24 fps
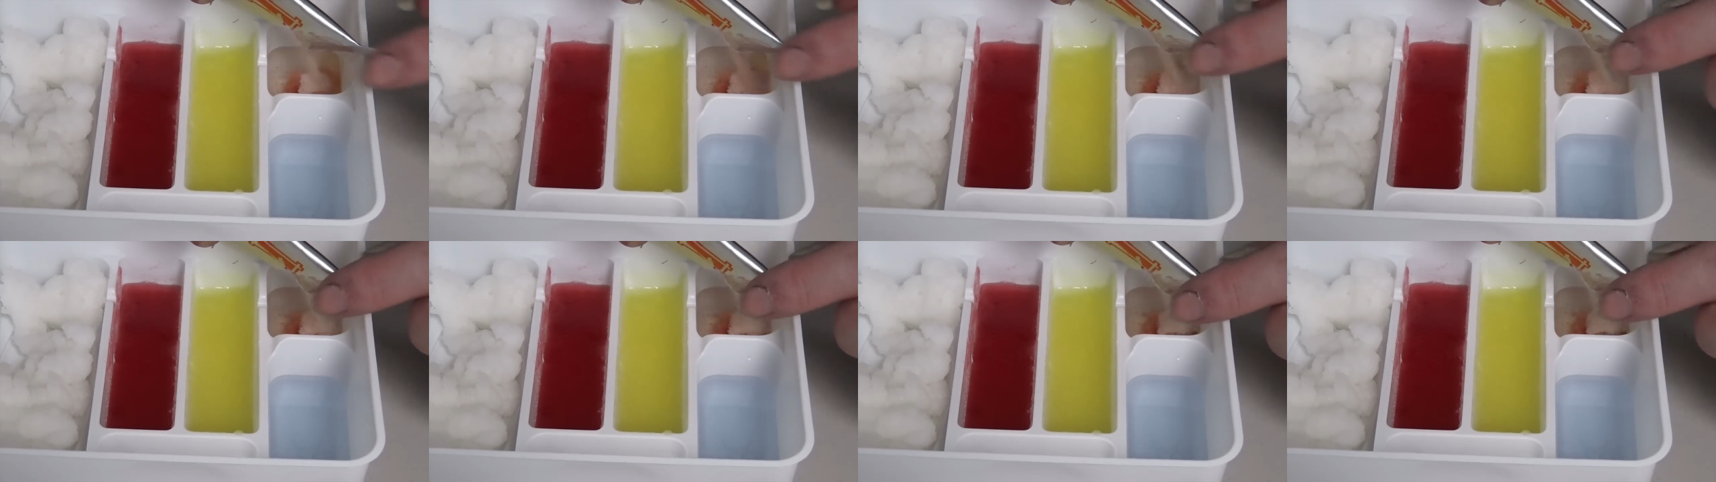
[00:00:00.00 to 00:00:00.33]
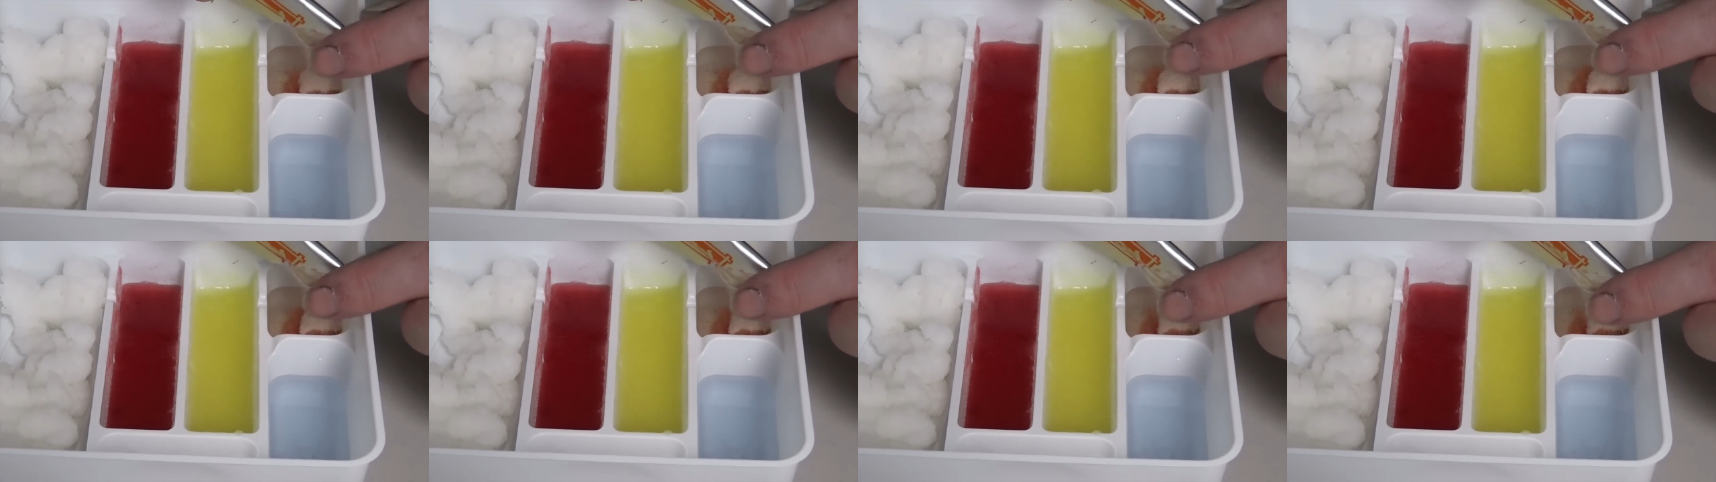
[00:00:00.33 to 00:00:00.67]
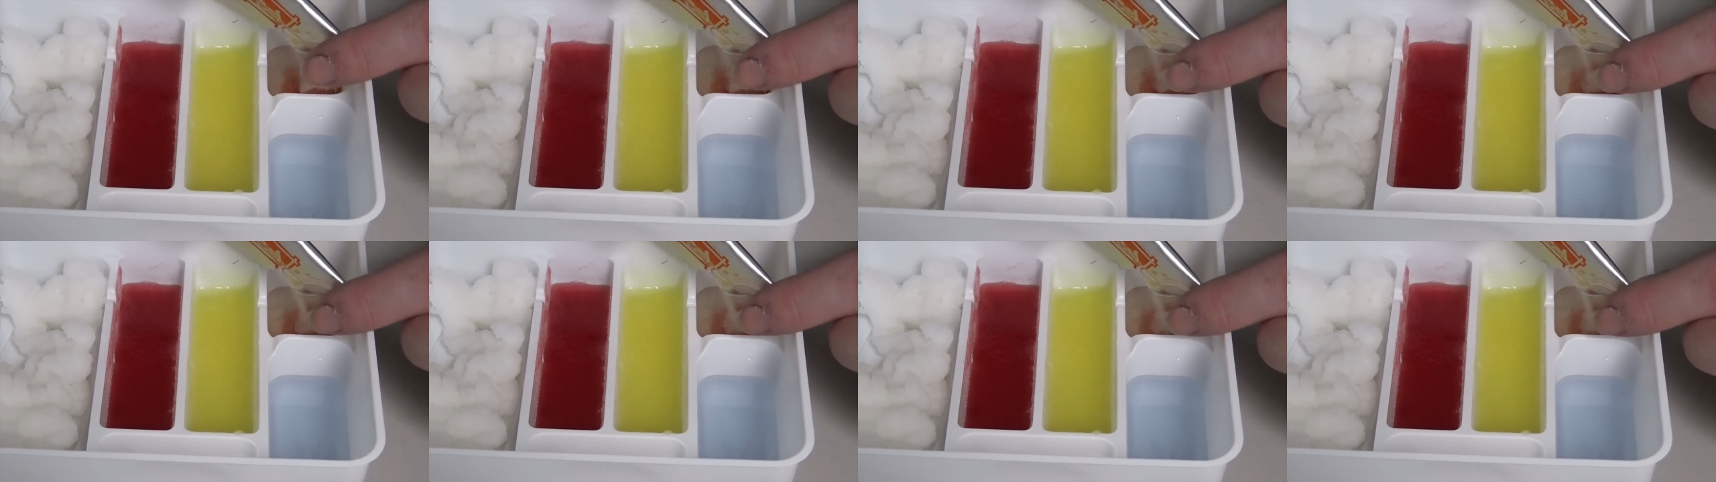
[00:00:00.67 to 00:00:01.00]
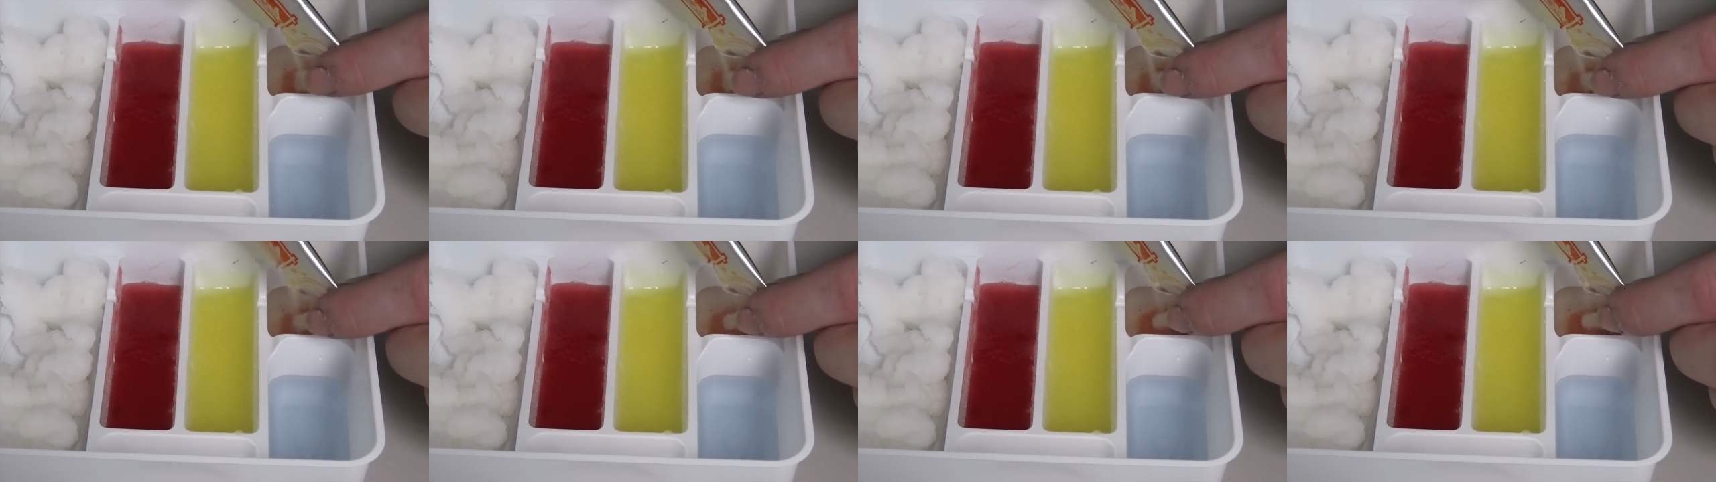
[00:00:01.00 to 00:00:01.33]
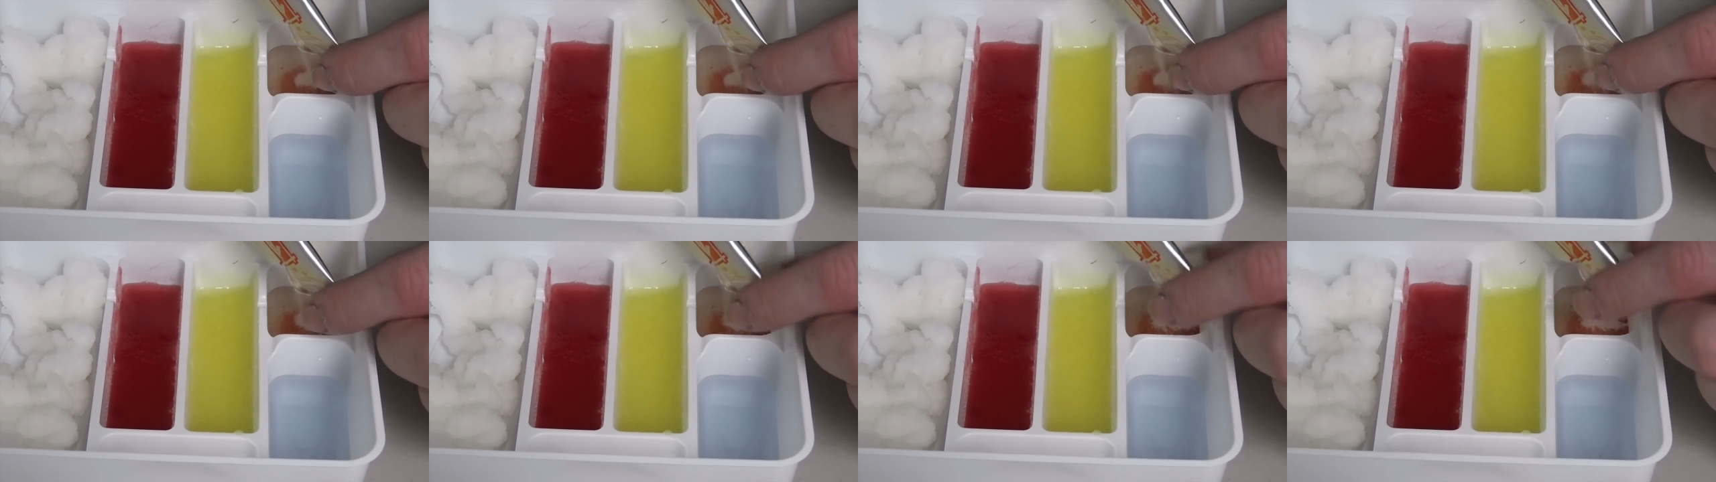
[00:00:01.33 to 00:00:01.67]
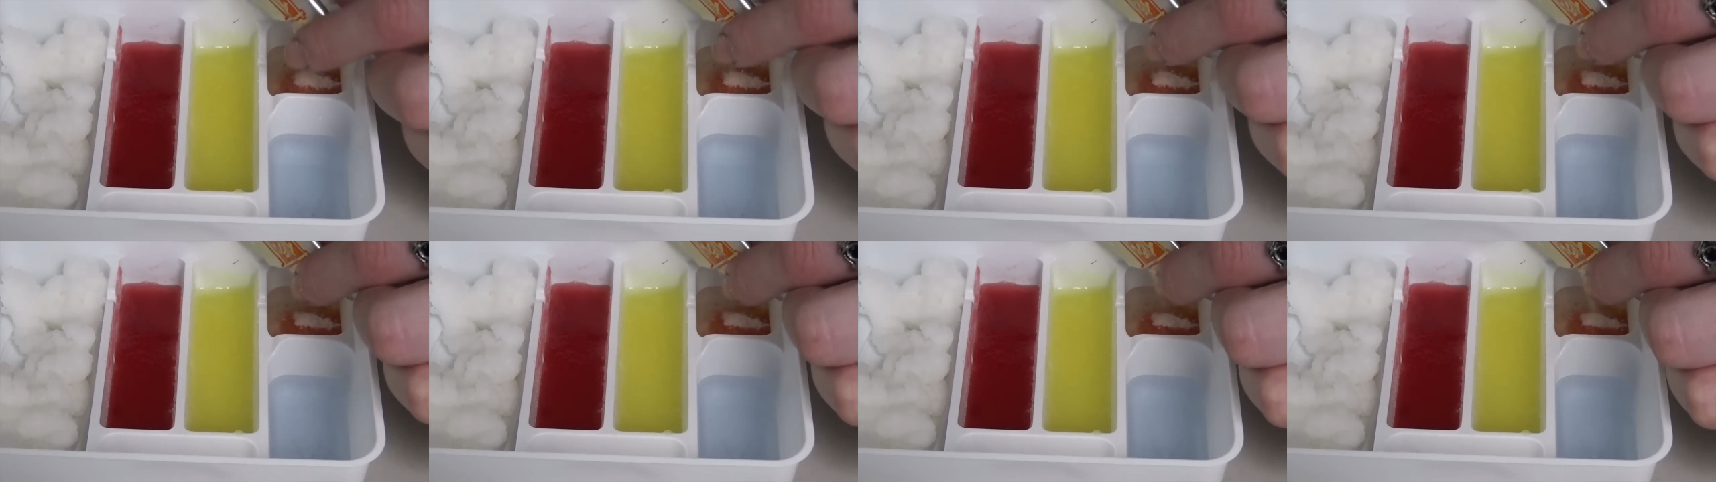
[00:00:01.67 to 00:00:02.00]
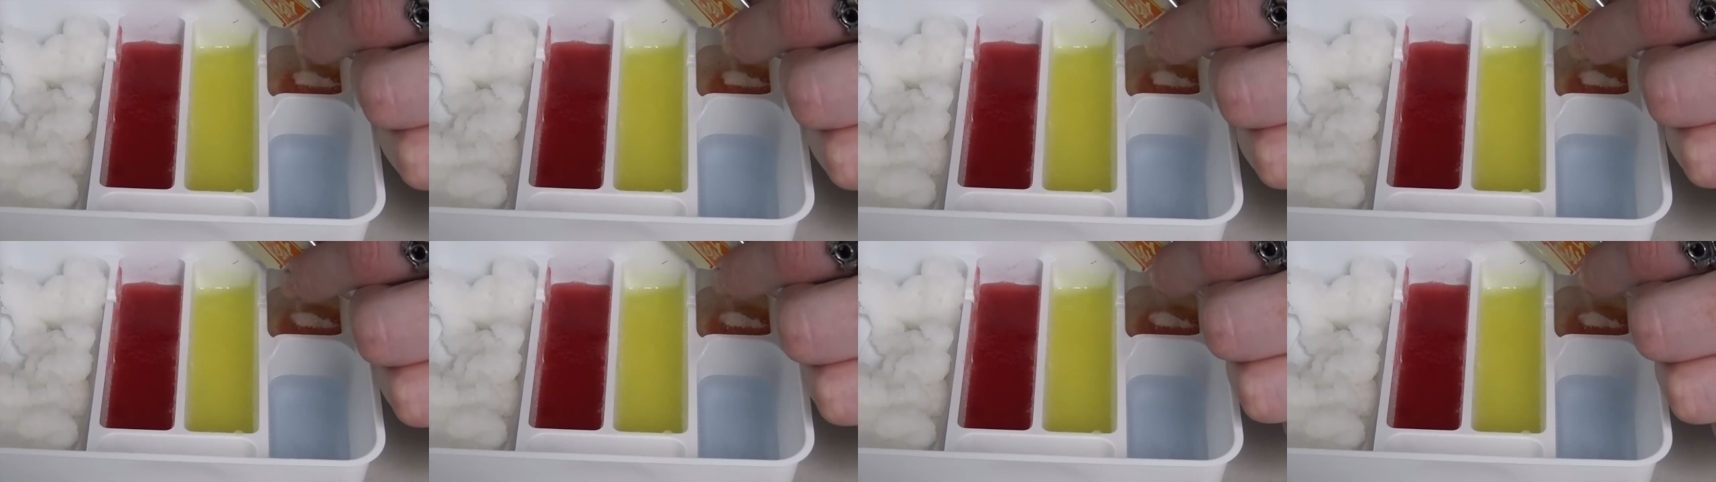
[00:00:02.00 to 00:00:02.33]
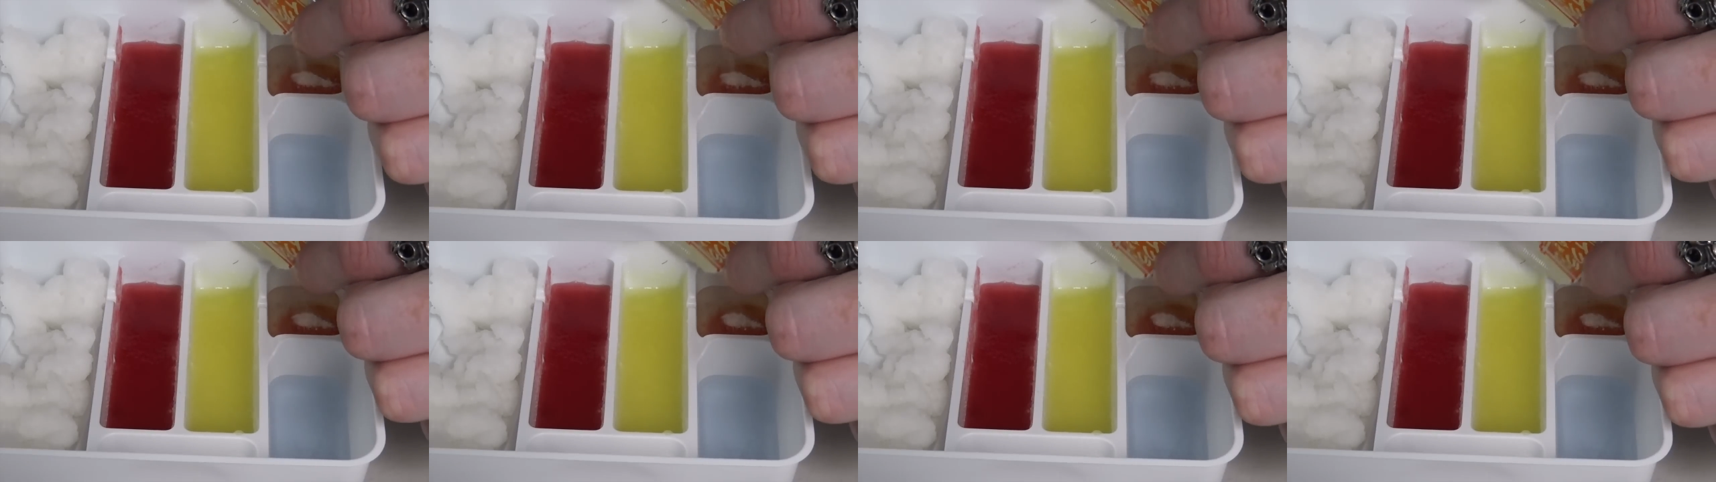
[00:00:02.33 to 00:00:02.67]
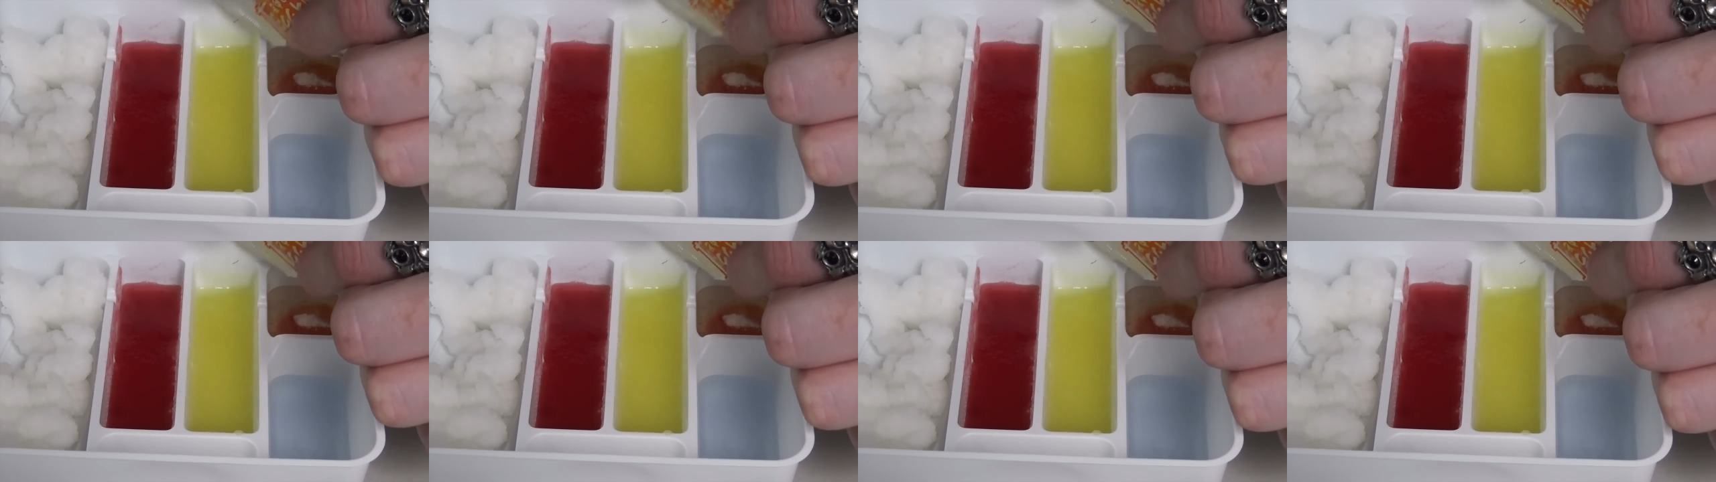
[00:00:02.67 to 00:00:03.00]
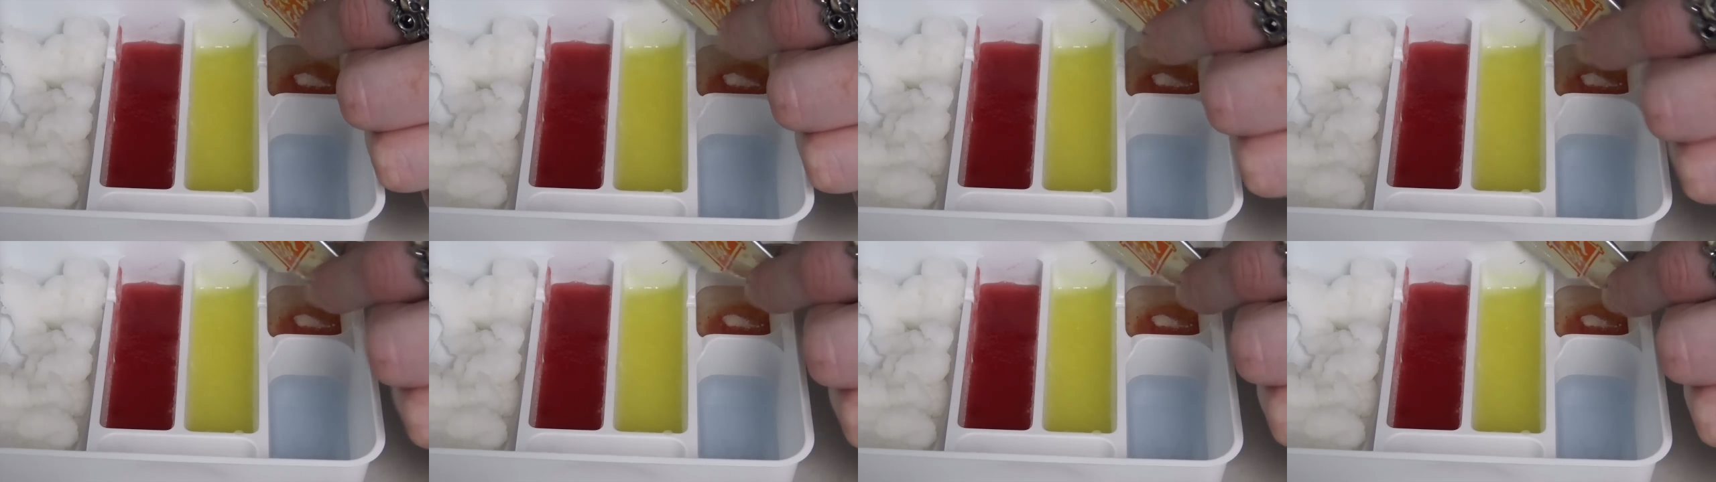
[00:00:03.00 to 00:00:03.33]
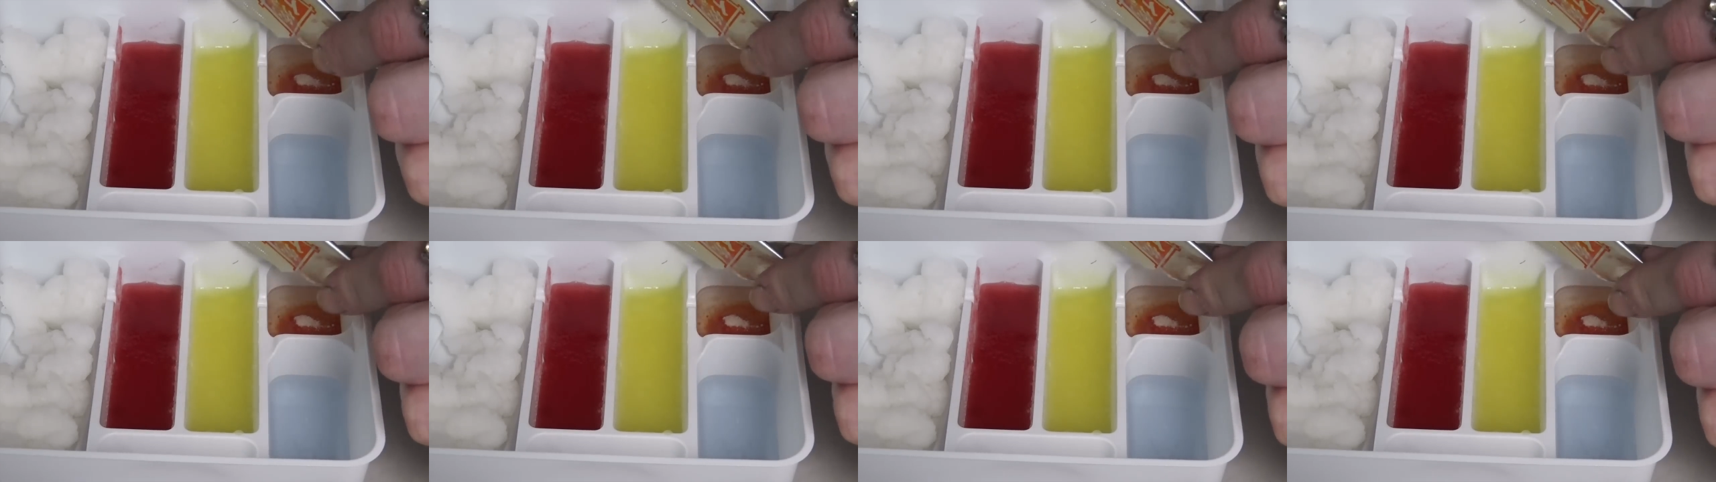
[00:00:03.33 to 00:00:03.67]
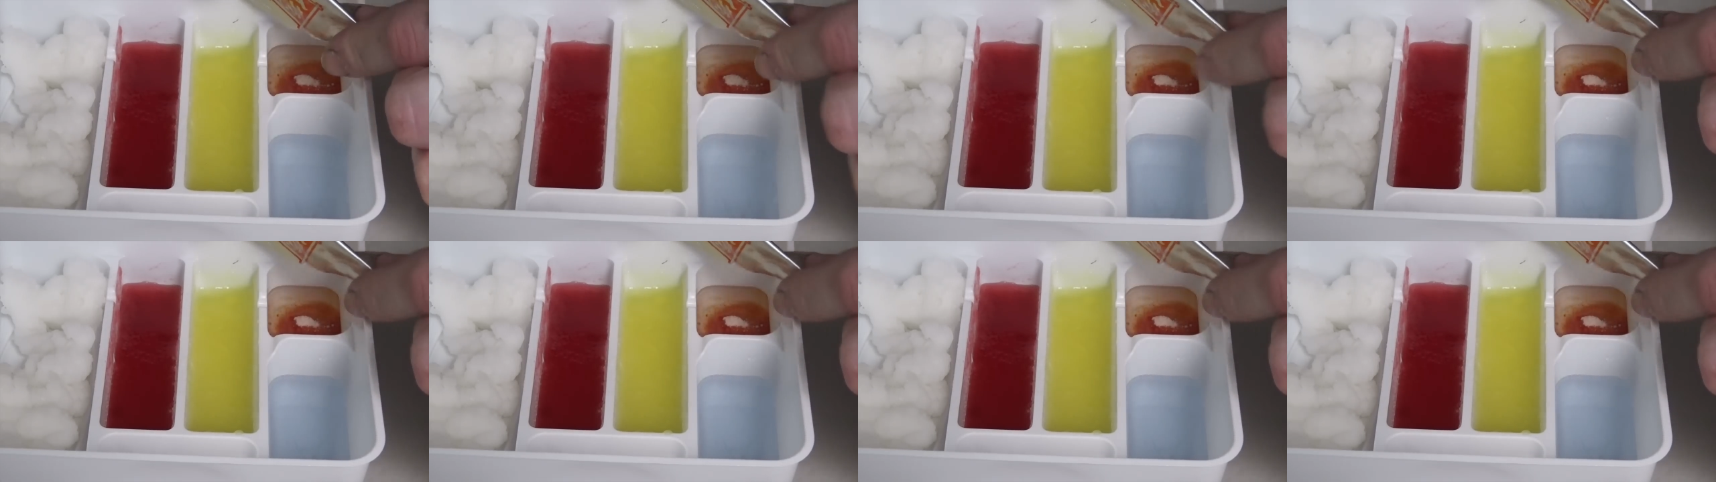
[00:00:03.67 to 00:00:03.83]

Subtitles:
[unreadable: no face in view]